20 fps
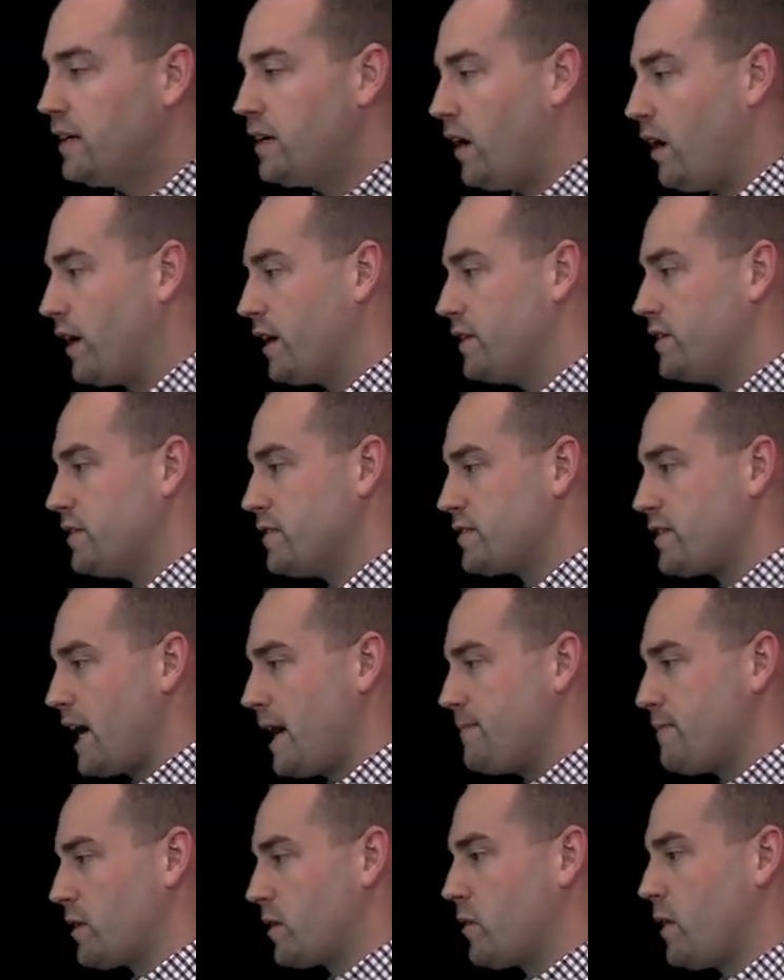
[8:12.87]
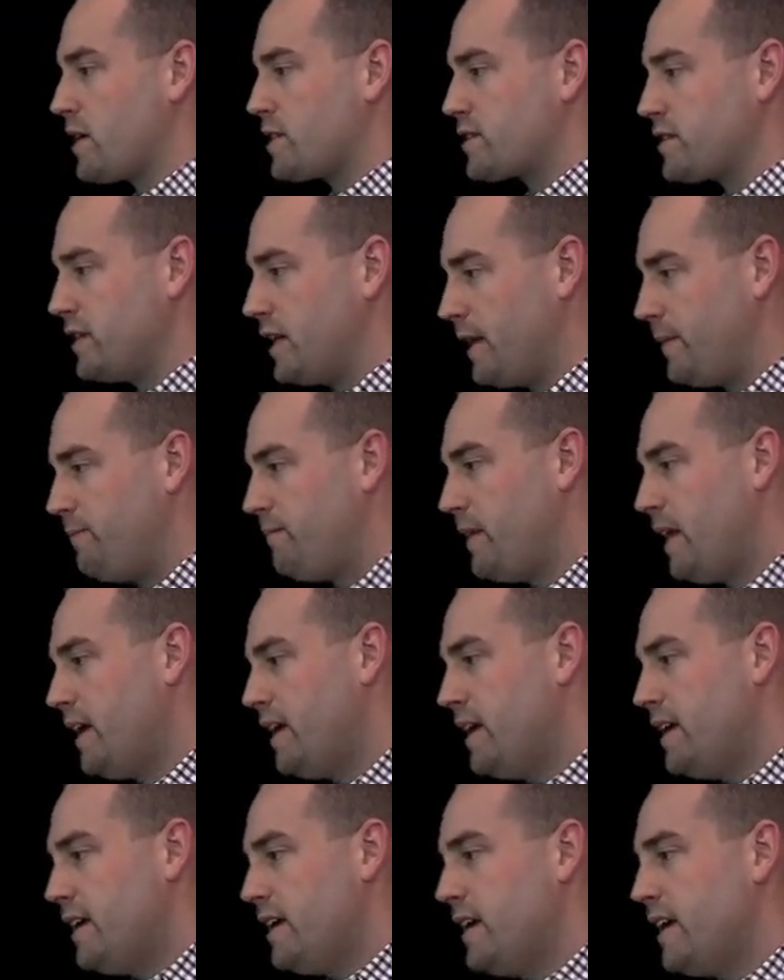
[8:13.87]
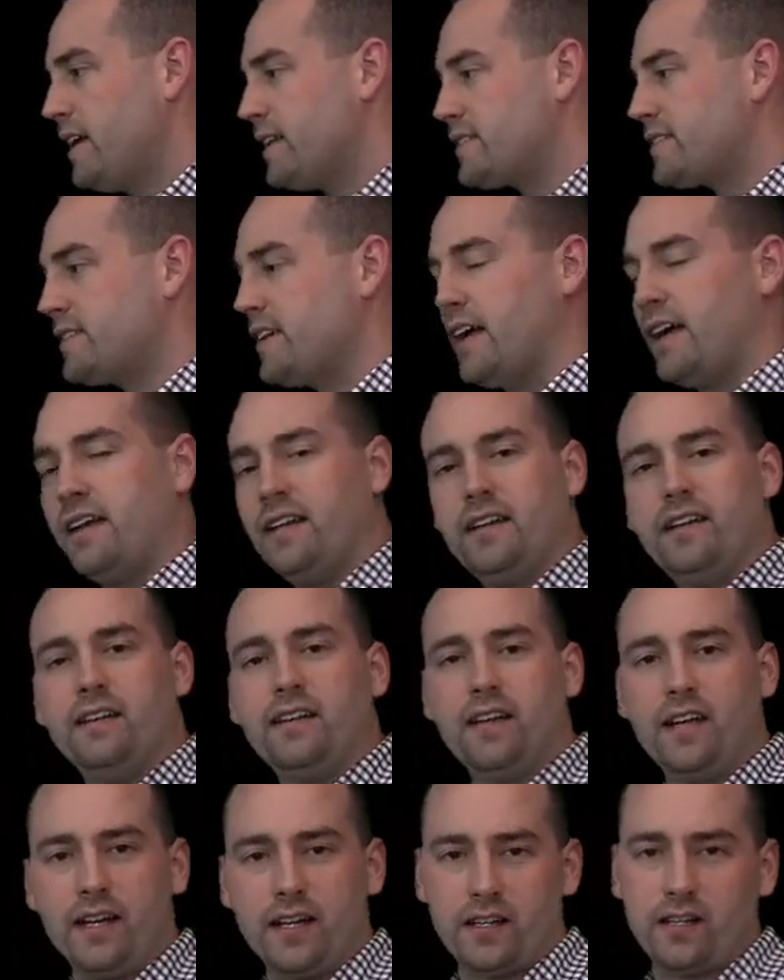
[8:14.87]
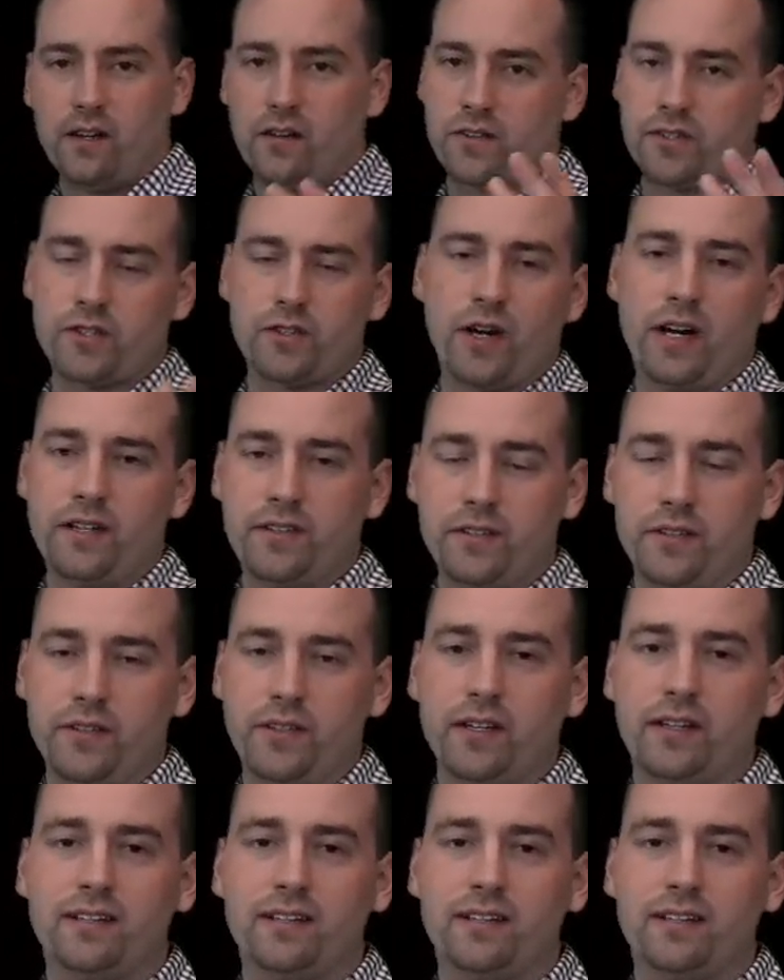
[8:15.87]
All you do is type your question in, hit send, and it goes straight to you.